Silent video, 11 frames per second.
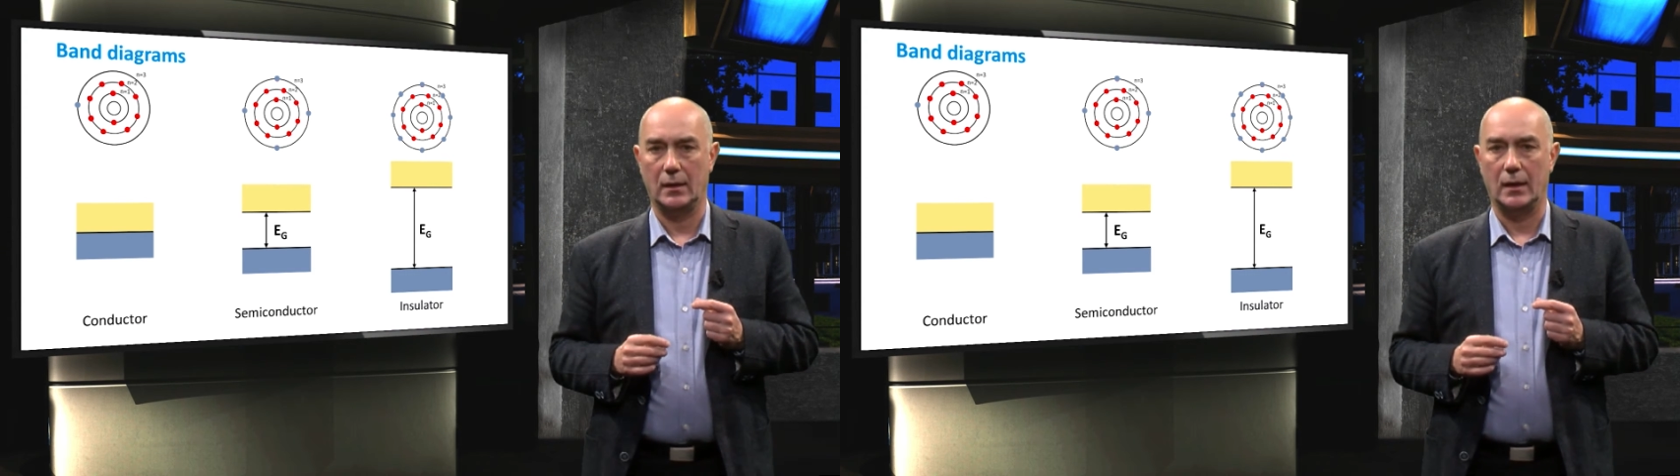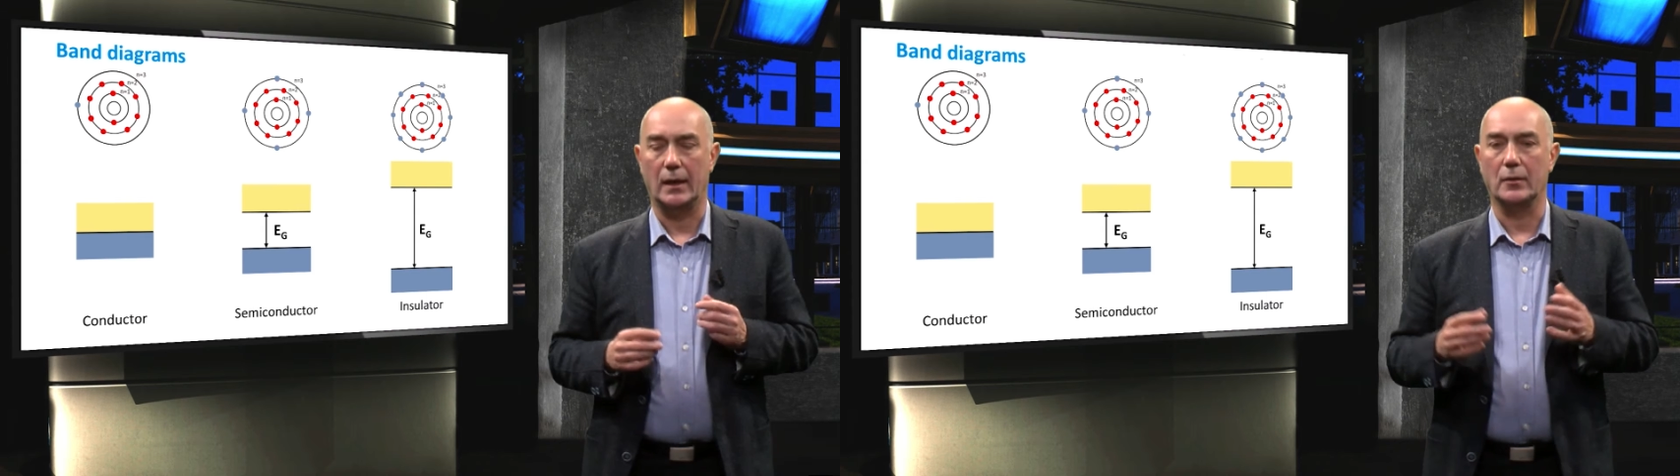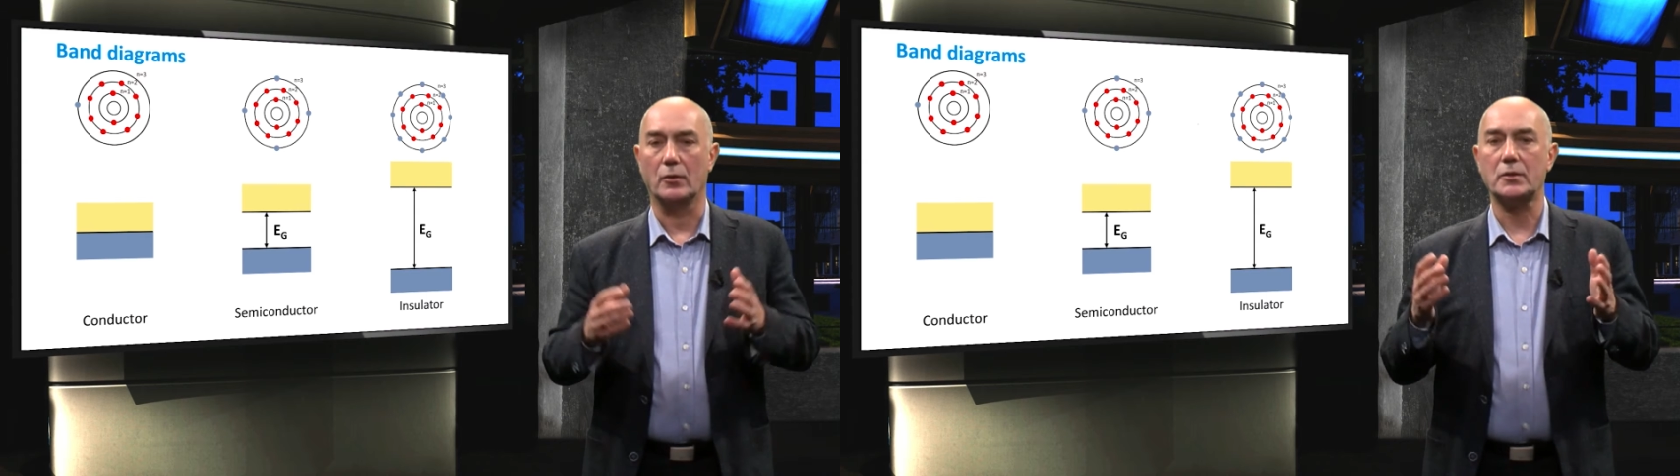
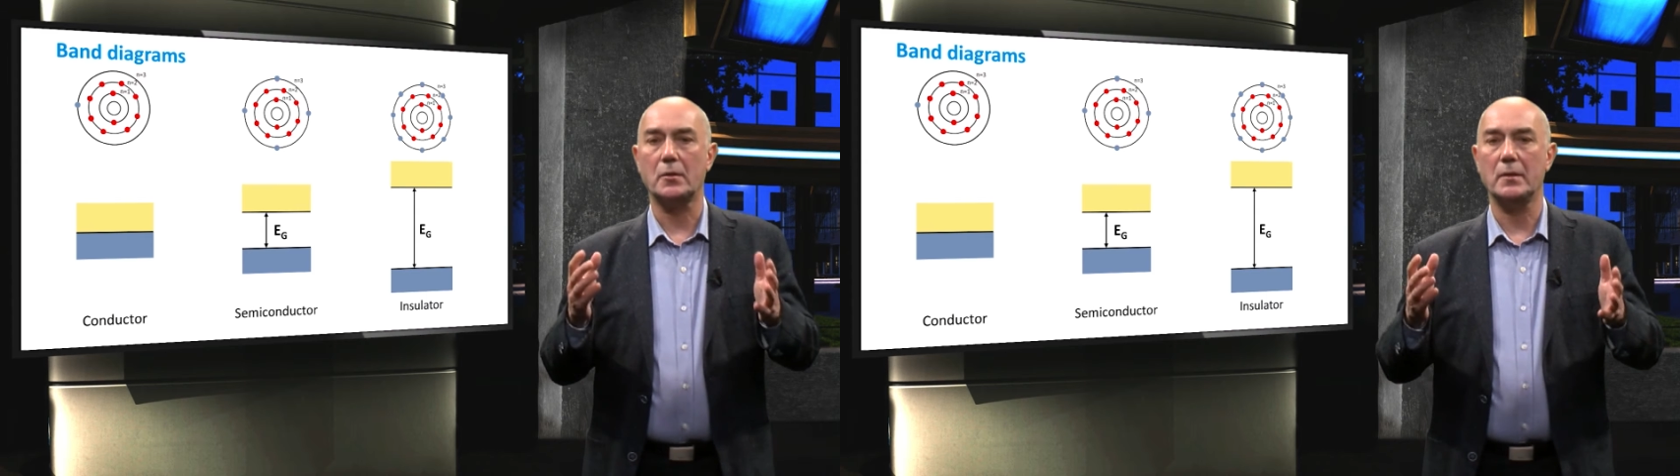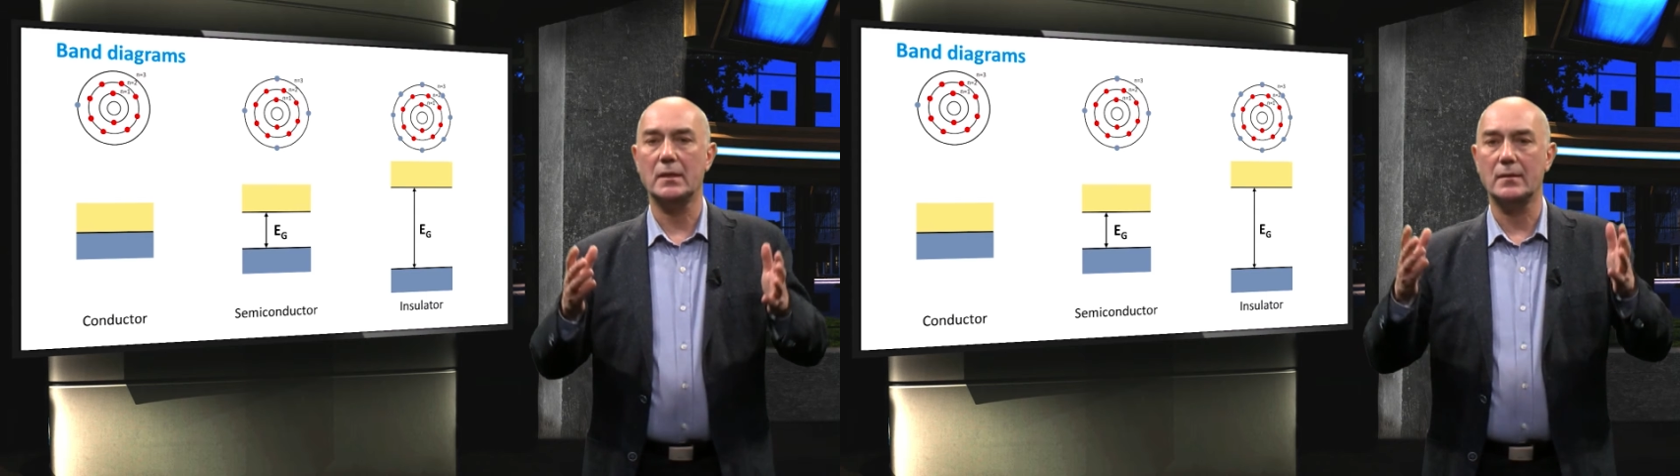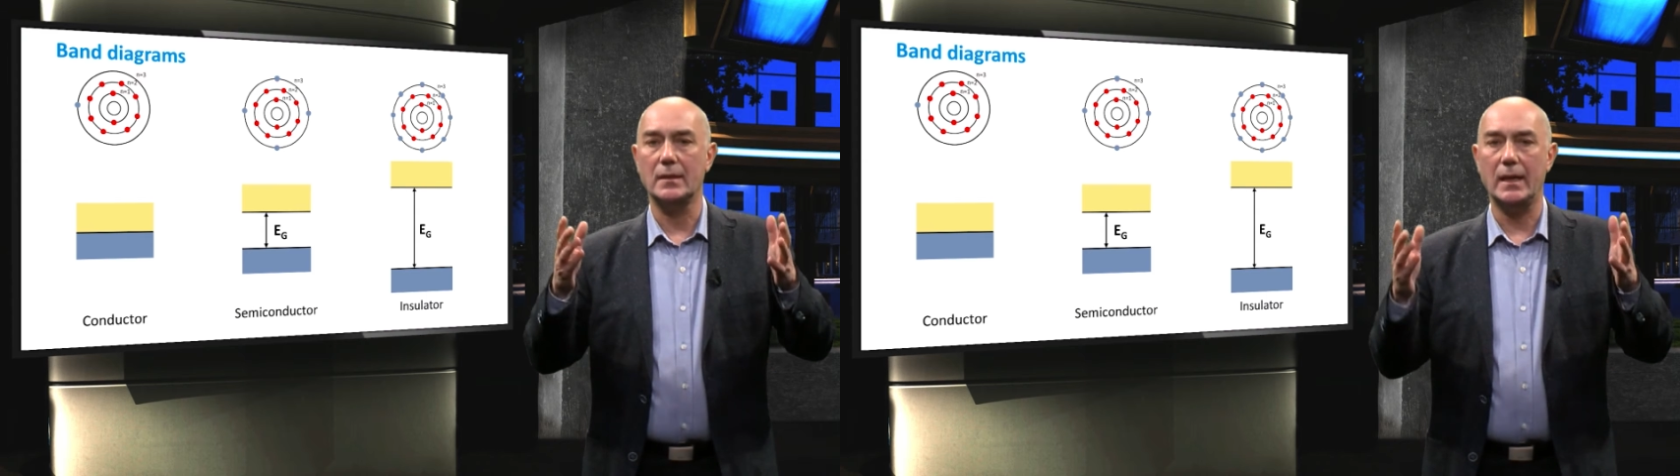and also
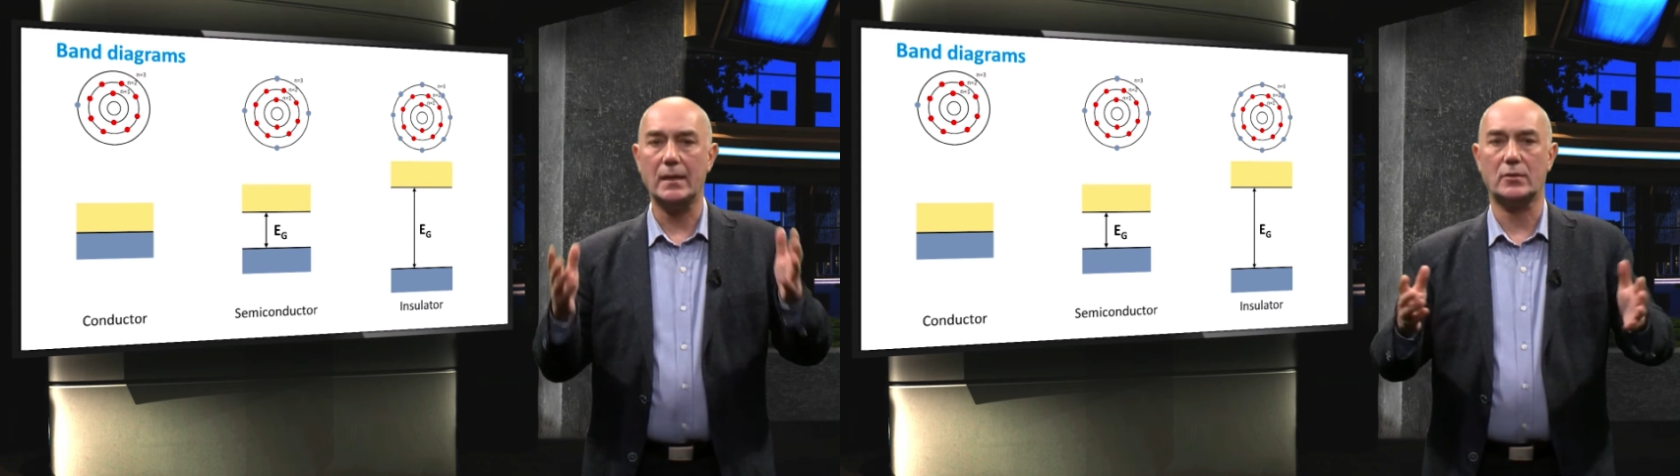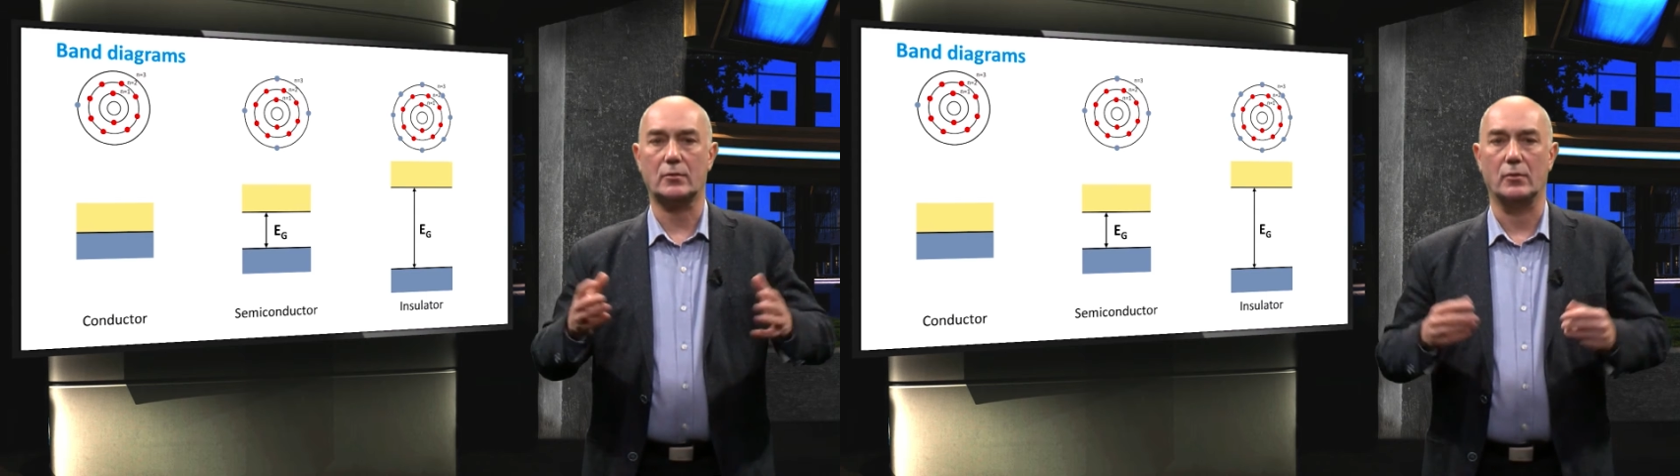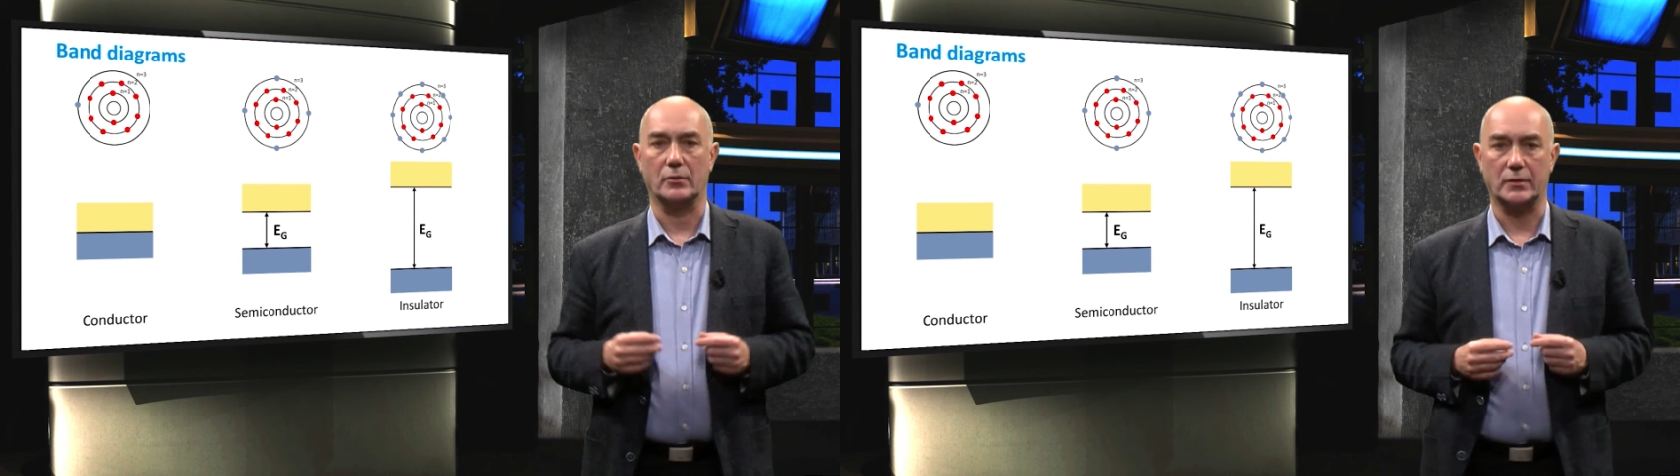in the next
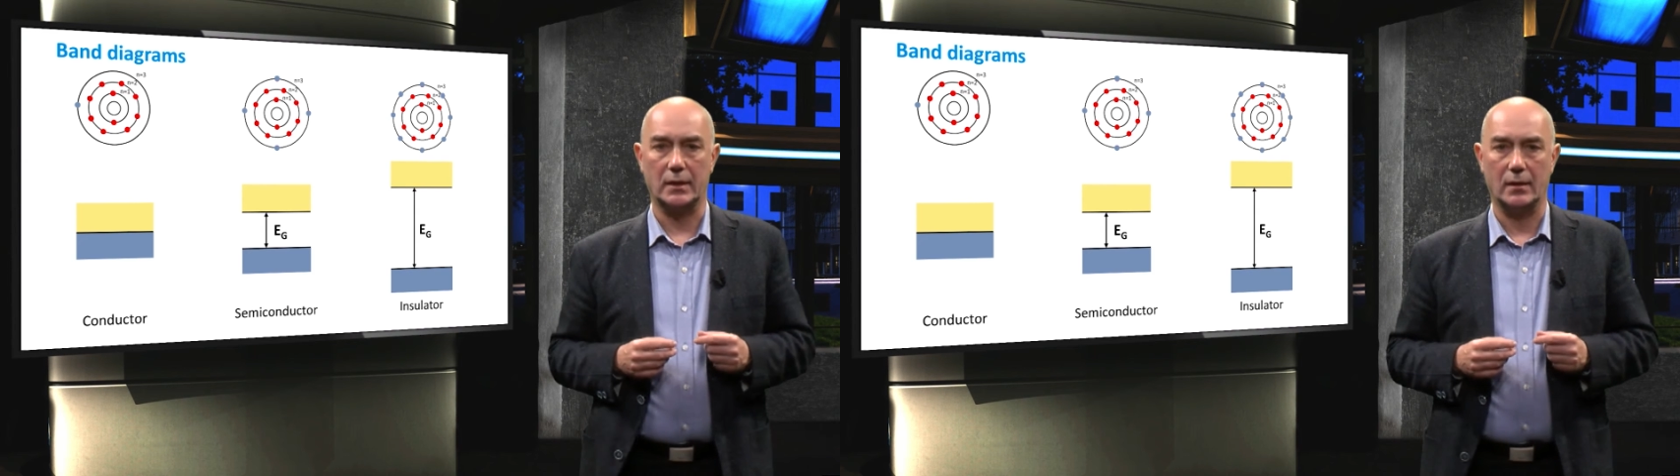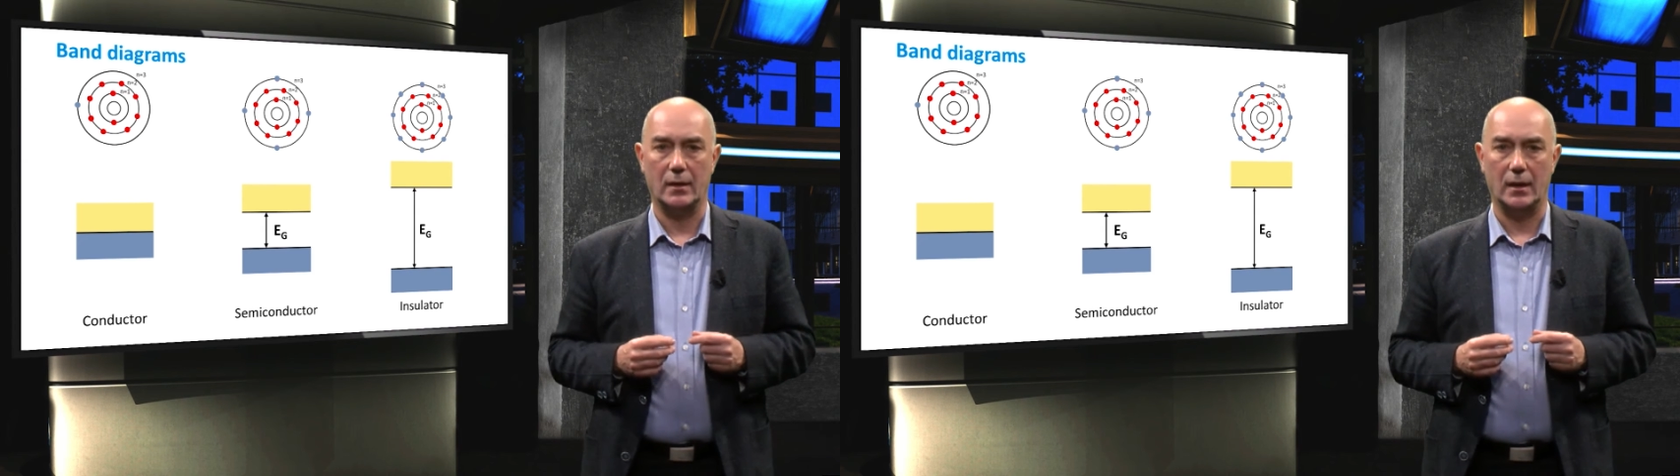course